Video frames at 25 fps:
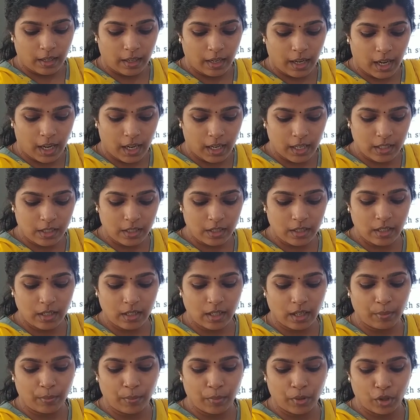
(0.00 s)
larger
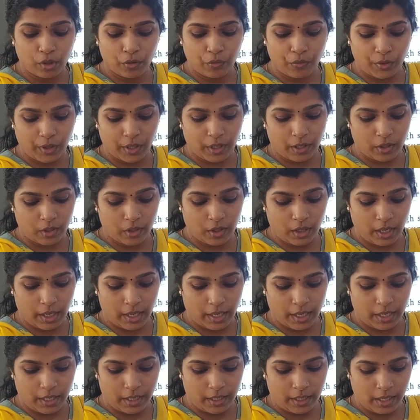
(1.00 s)
number of
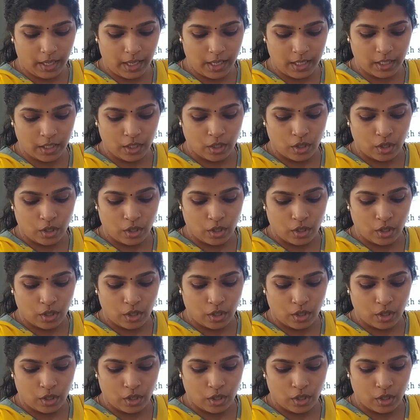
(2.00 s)
irregularities.